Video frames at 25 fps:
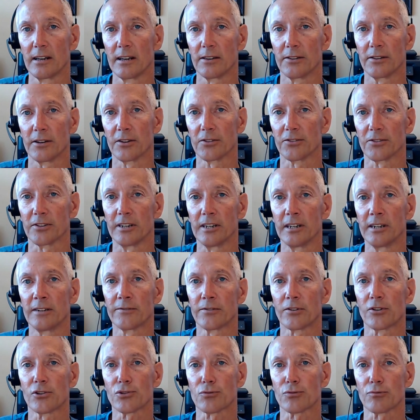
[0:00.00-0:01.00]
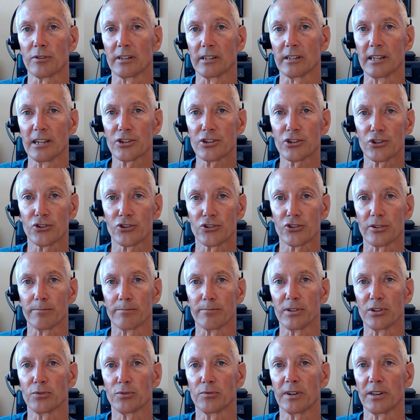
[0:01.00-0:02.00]
there's an inverse
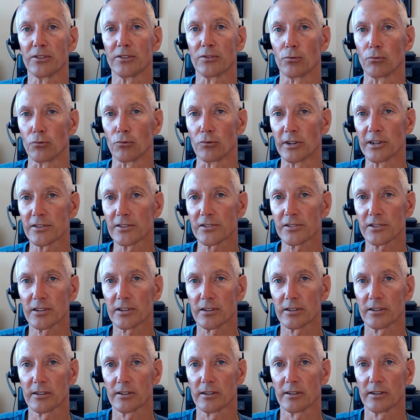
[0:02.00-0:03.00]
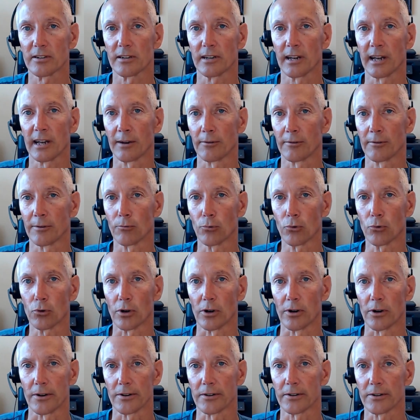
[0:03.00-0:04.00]
relationship between the risk and
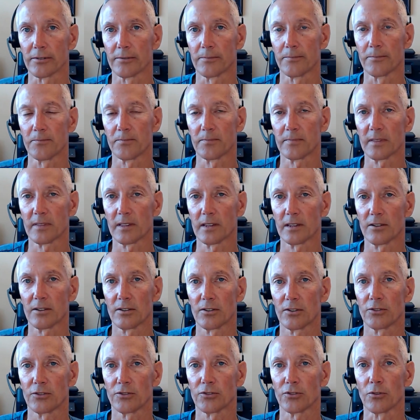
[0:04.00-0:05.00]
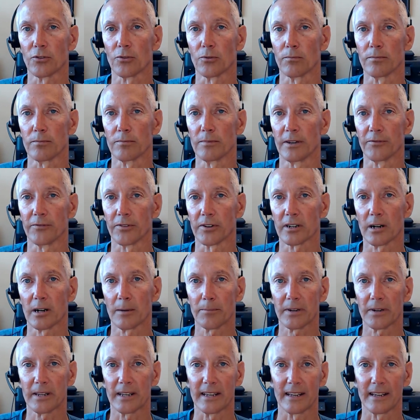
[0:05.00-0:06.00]
reward. So if a
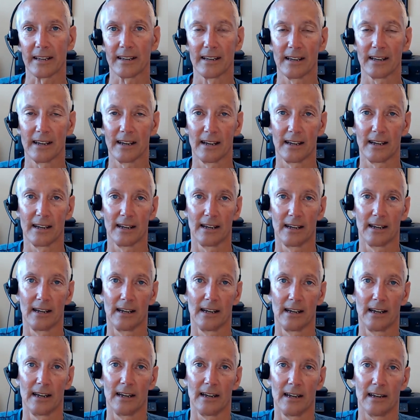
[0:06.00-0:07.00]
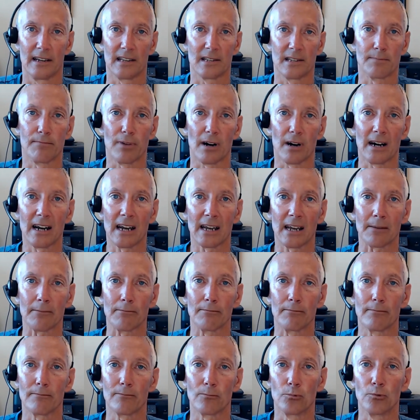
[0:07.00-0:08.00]
company is
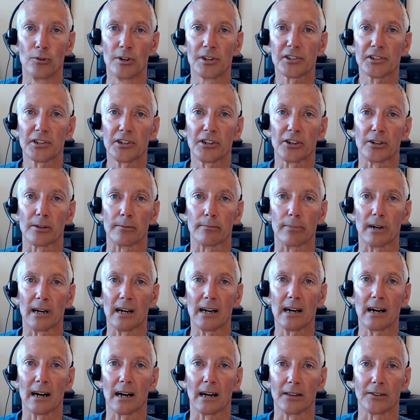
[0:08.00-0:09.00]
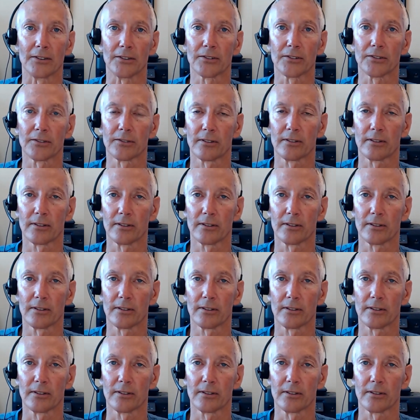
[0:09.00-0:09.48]
buying riskier bonds,